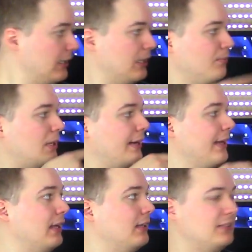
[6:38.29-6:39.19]
In
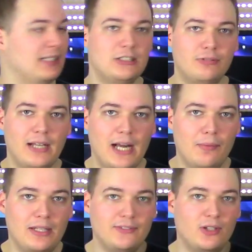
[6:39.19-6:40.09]
my 6-string
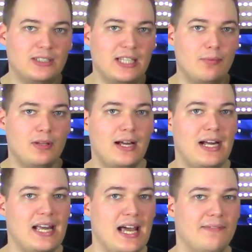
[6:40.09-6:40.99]
Ibanez, for example,
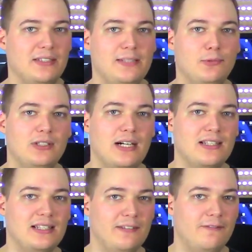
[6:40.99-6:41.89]
I have a Seymour
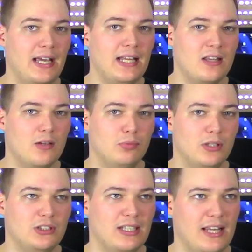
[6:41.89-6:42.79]
Duncan Invader in the
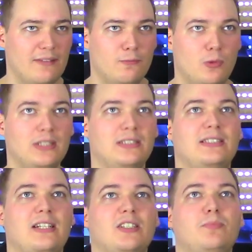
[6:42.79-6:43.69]
bridge, and that one
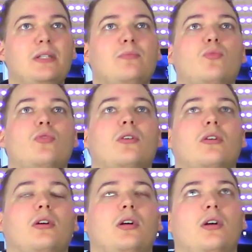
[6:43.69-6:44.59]
sounds a bit more,